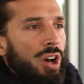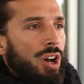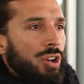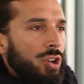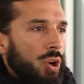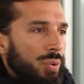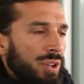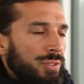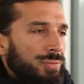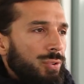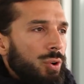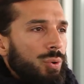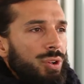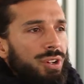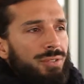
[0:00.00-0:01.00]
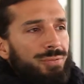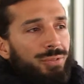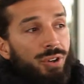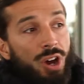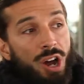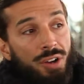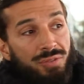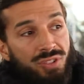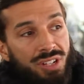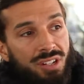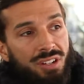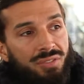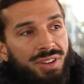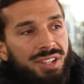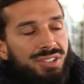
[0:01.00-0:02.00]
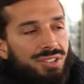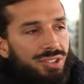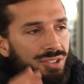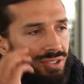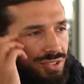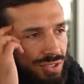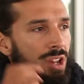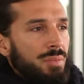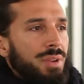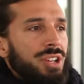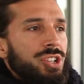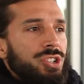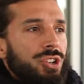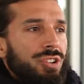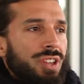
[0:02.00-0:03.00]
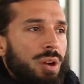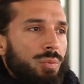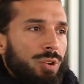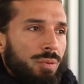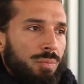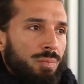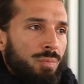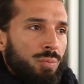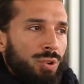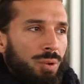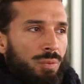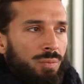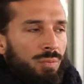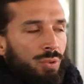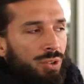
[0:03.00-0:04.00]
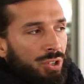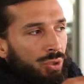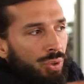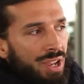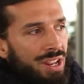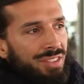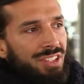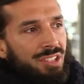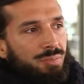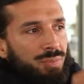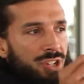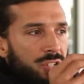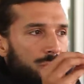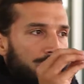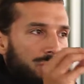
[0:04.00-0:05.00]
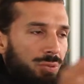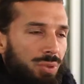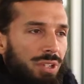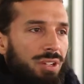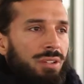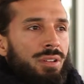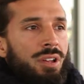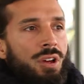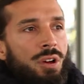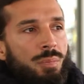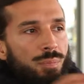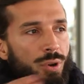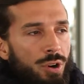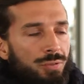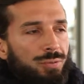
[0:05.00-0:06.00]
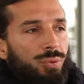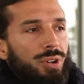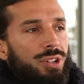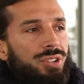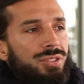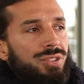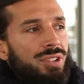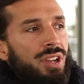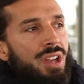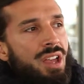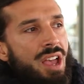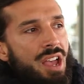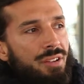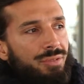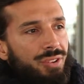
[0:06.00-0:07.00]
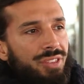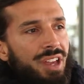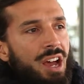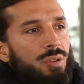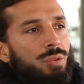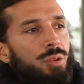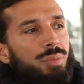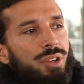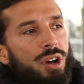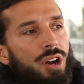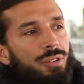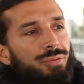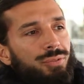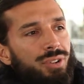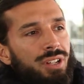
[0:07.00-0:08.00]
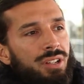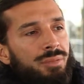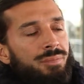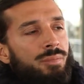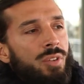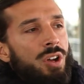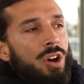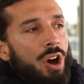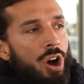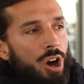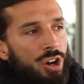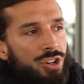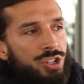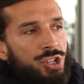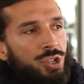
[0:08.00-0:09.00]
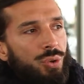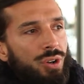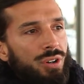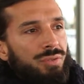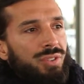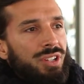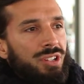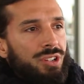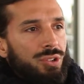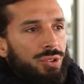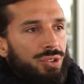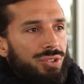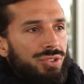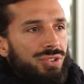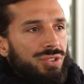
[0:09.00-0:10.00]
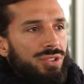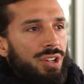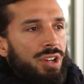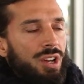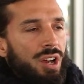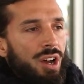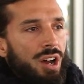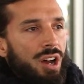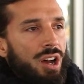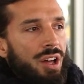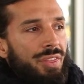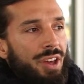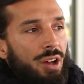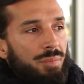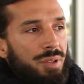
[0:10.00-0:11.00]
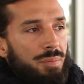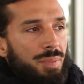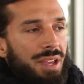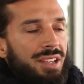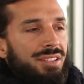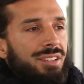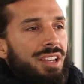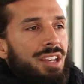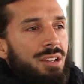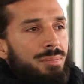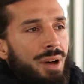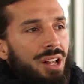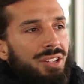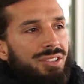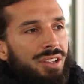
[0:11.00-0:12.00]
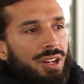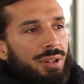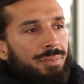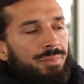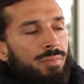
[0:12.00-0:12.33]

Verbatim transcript: Going forward for off-chain investors, and make sure that we're, we're, we're creating this bridge between both worlds, and for that we'll be offering onshore vehicles uh, that will be based in Malta,